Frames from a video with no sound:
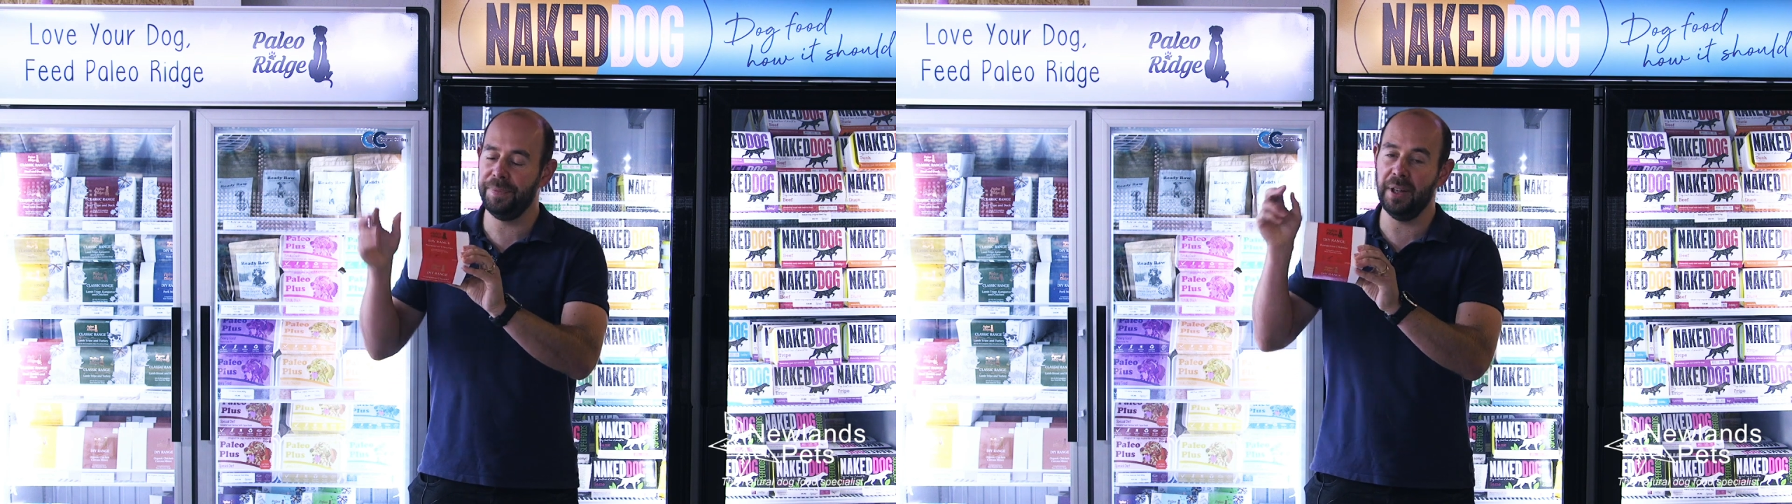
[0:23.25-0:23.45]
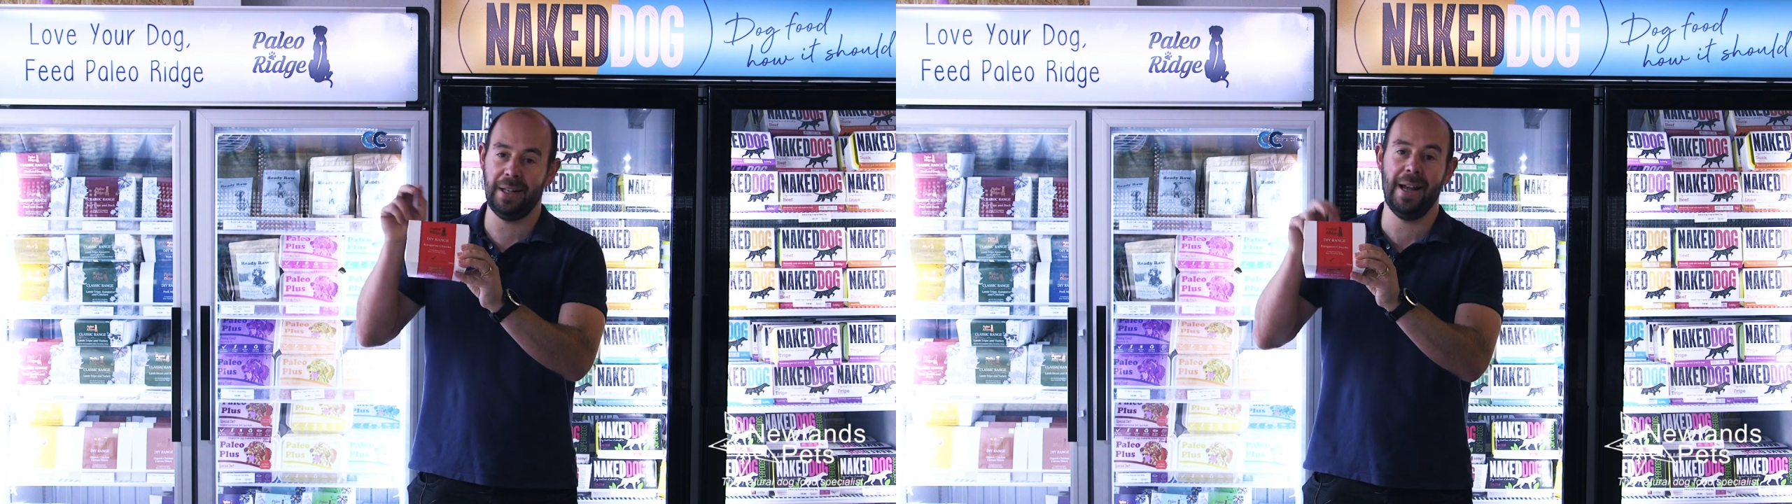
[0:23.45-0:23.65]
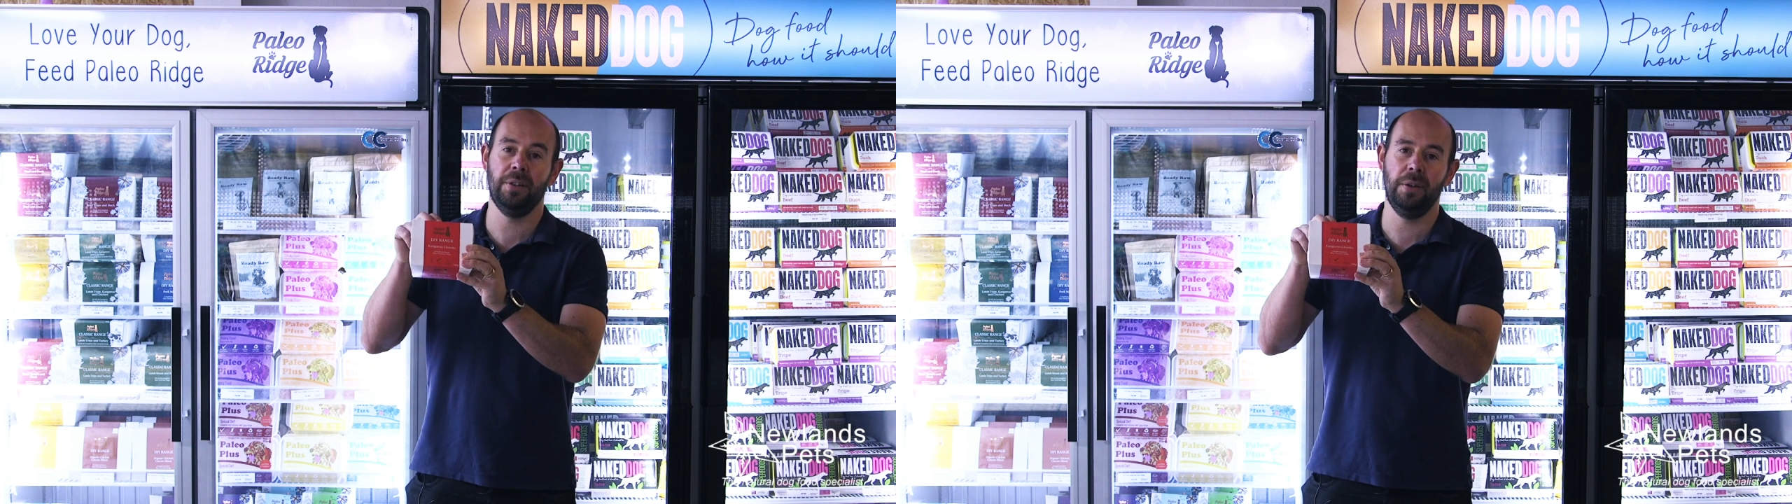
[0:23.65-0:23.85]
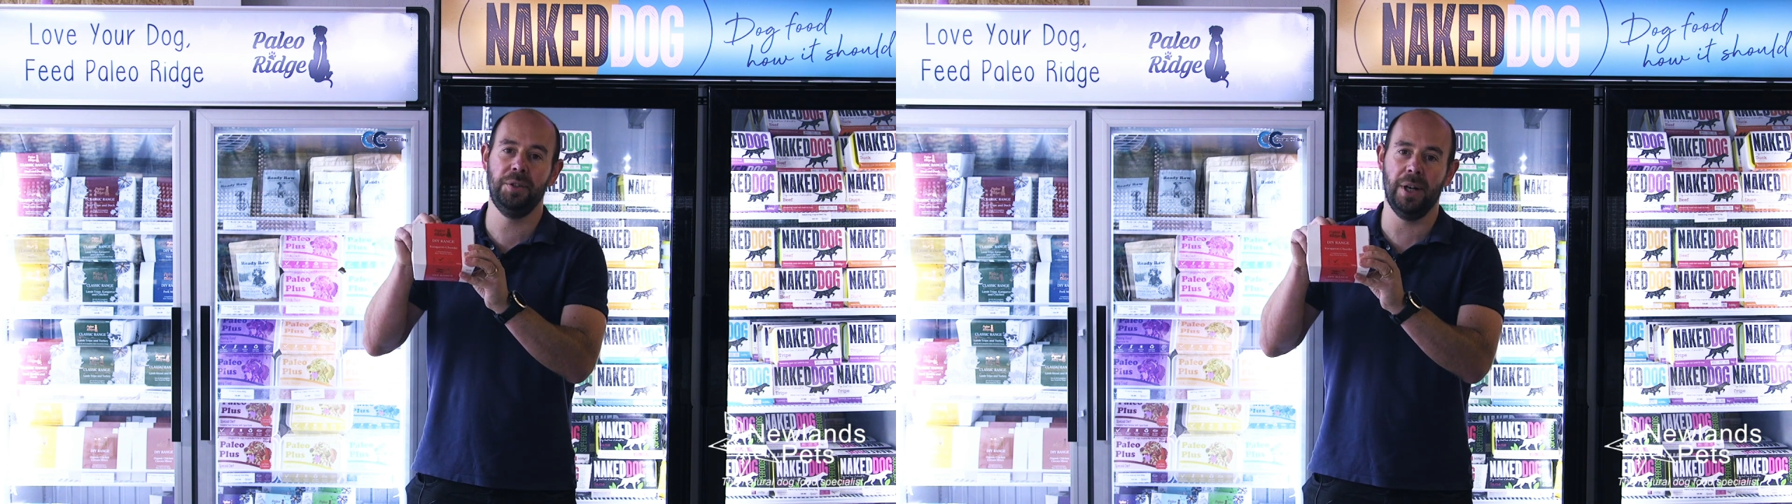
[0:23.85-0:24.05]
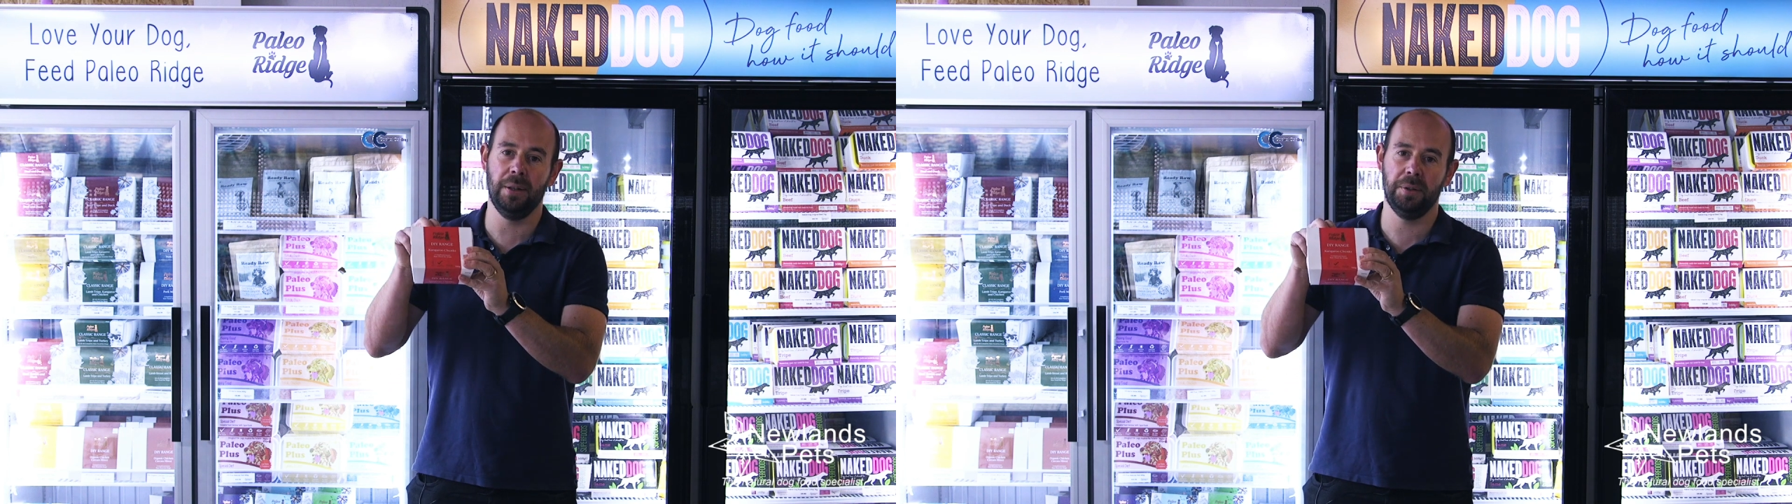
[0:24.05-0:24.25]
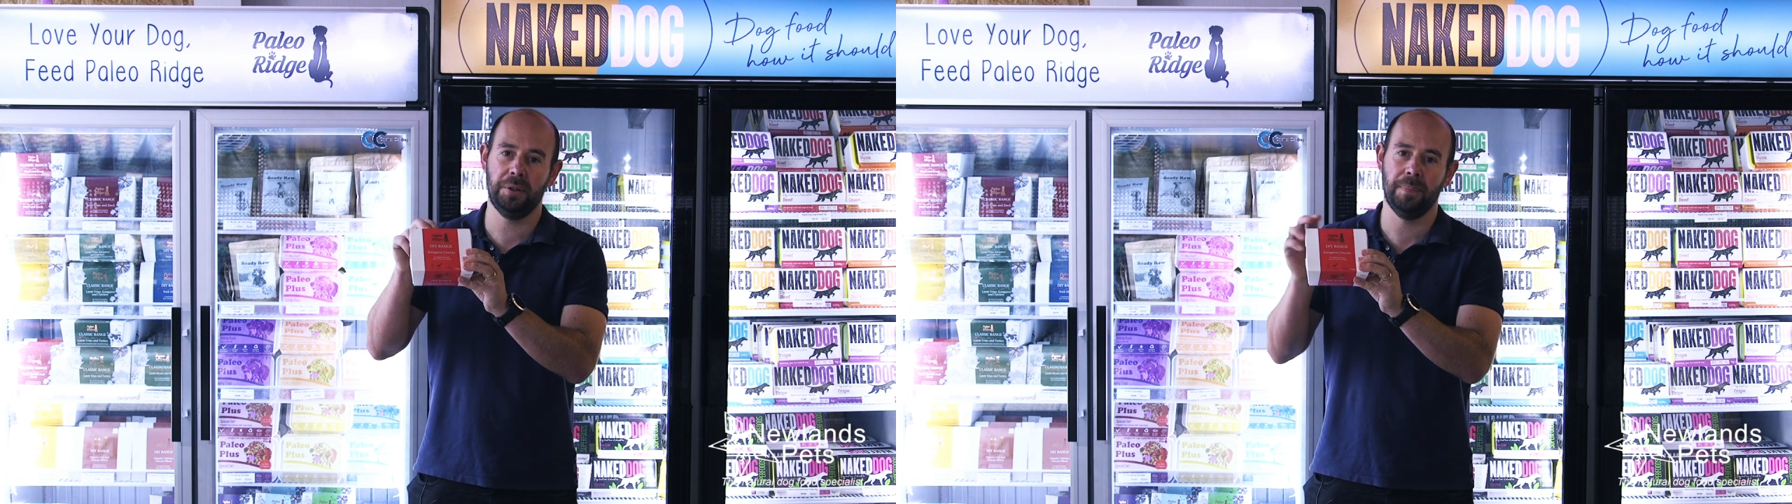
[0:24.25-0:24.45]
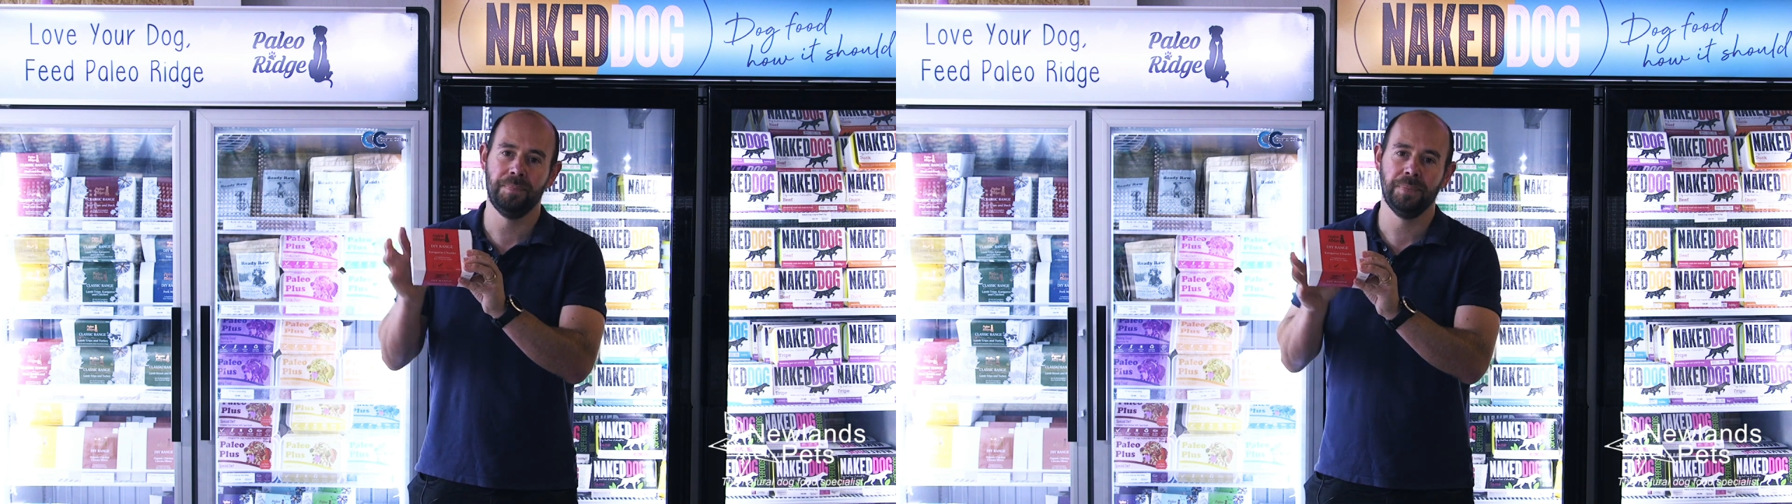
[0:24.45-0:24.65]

the kangaroo chunks